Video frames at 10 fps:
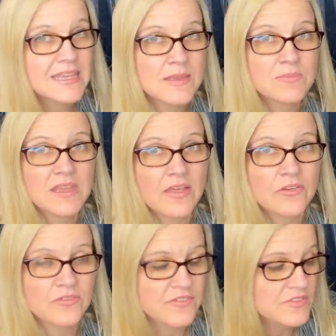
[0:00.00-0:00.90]
keep the
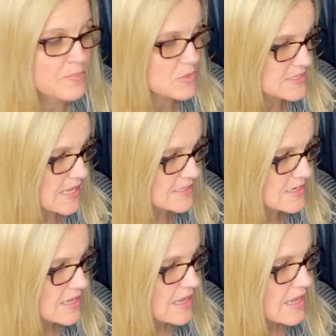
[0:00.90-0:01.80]
other 50%.
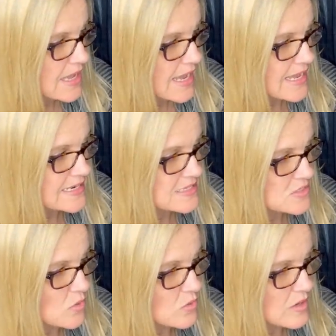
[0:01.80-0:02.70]
And it
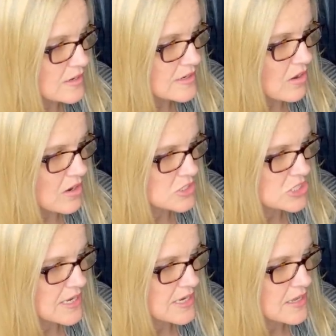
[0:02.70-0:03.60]
sold on an
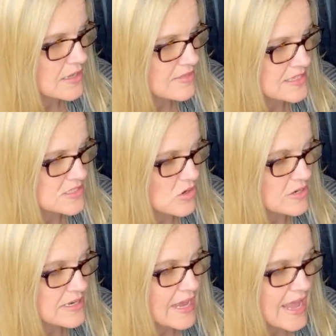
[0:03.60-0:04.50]
auction that
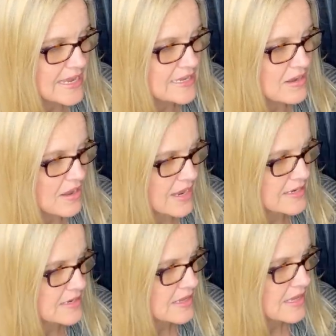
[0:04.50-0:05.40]
started at
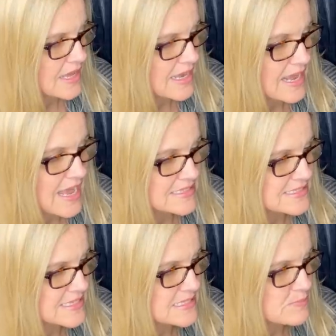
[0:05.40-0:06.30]
89 and it had
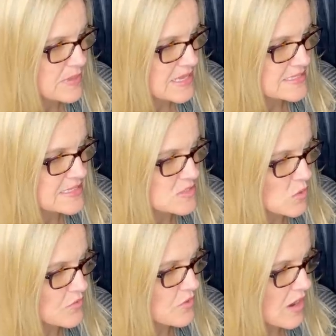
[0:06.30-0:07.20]
six bids and
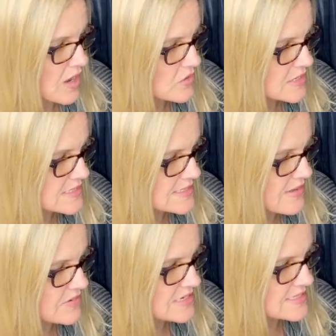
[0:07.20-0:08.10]
sold for
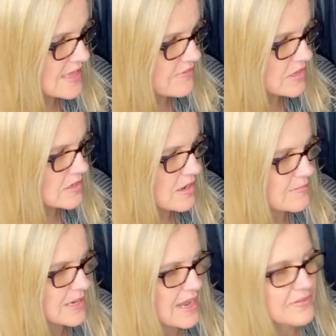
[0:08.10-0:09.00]
177.
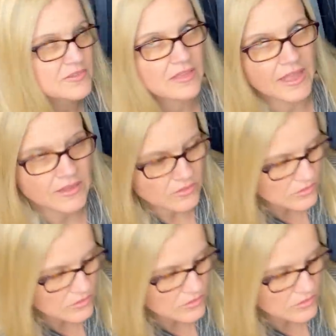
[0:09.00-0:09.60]
I'm going to have to like